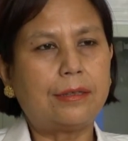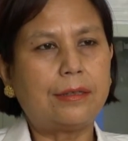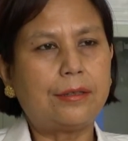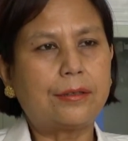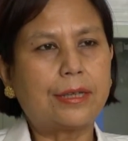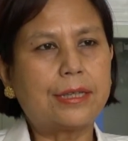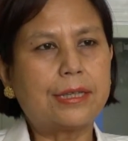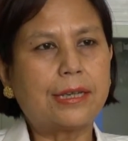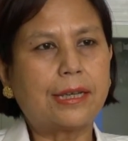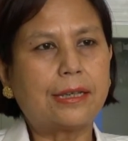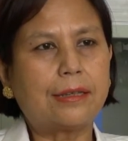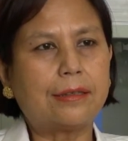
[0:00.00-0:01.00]
you can see
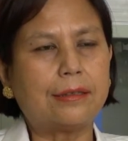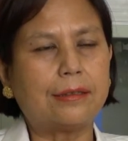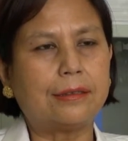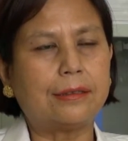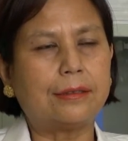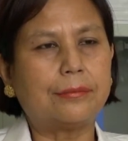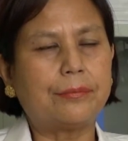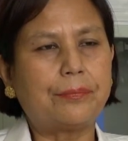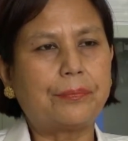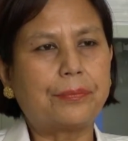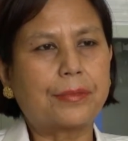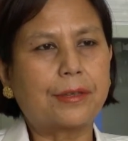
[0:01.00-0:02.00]
like
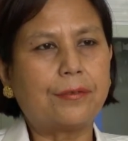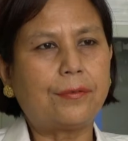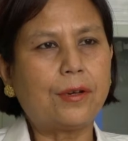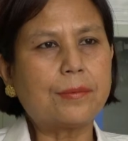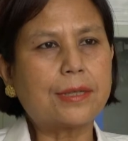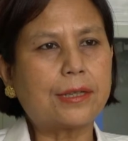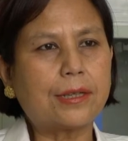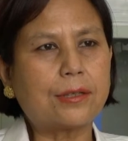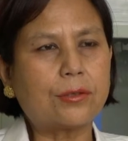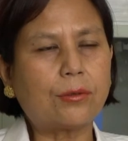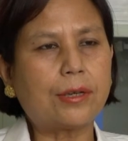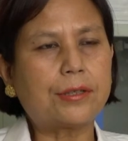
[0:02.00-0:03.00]
forms that are
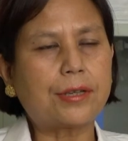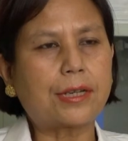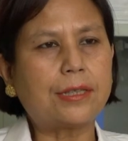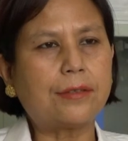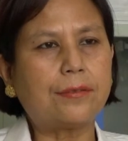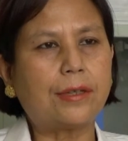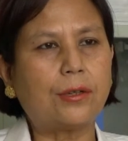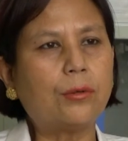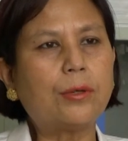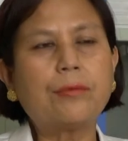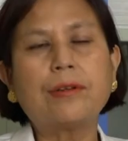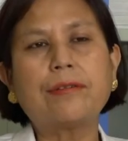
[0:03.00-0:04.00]
so attractive that no
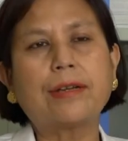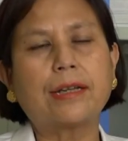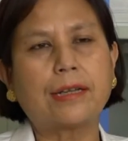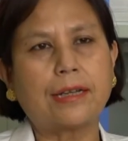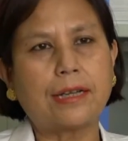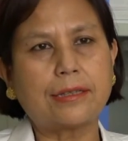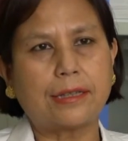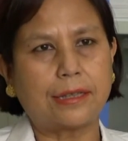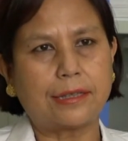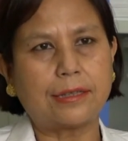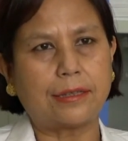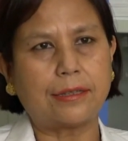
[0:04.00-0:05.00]
one will recognize that
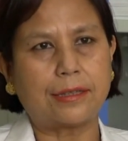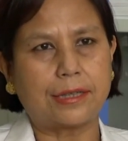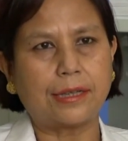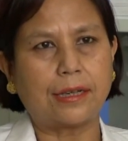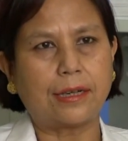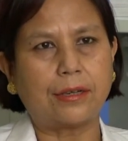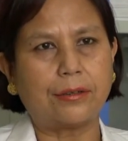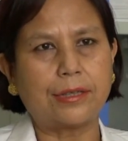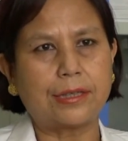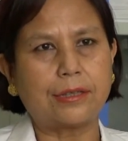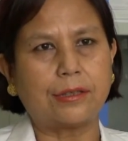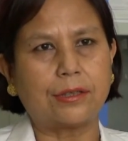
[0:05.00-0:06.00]
it's a cigar or
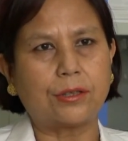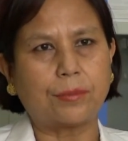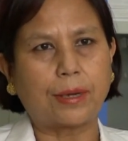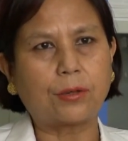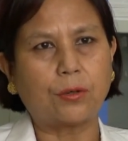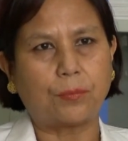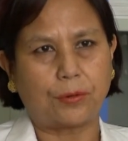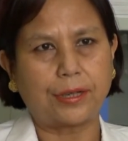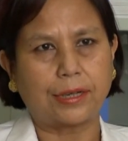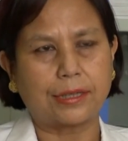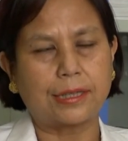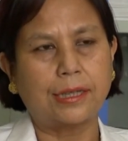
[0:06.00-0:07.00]
it's a tobacco
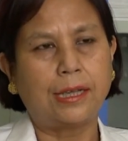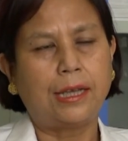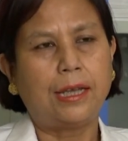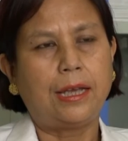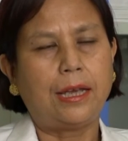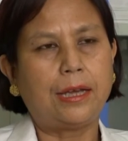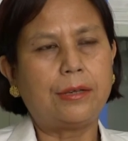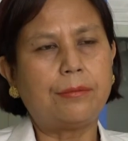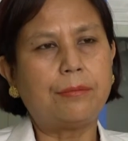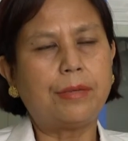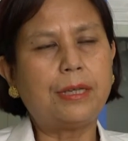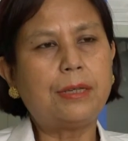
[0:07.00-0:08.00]
product.
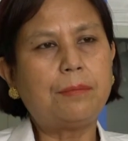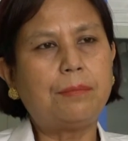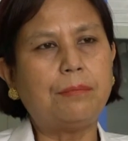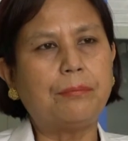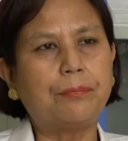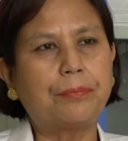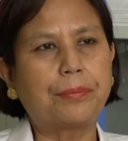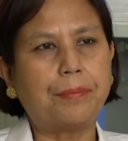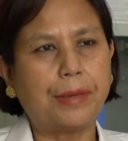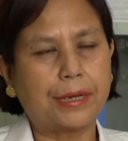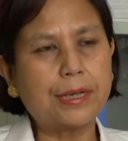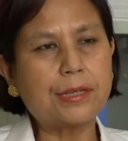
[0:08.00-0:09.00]
And many
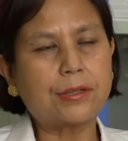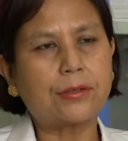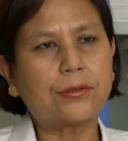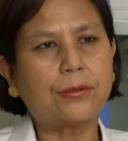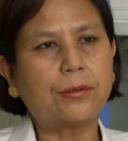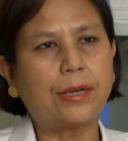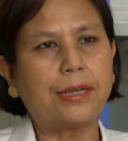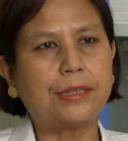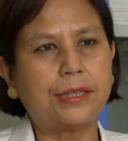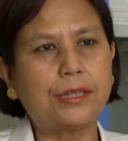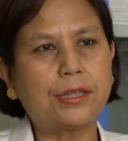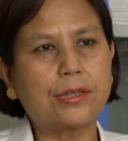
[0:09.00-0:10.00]
parents also and
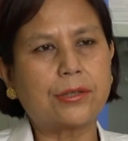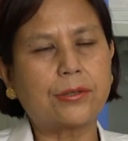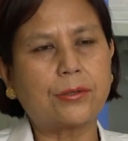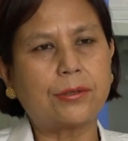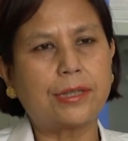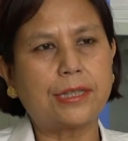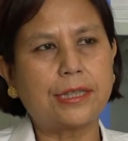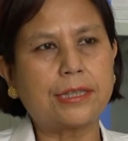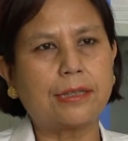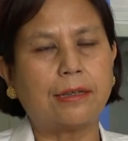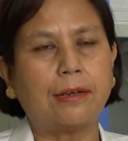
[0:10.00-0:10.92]
teachers also, they just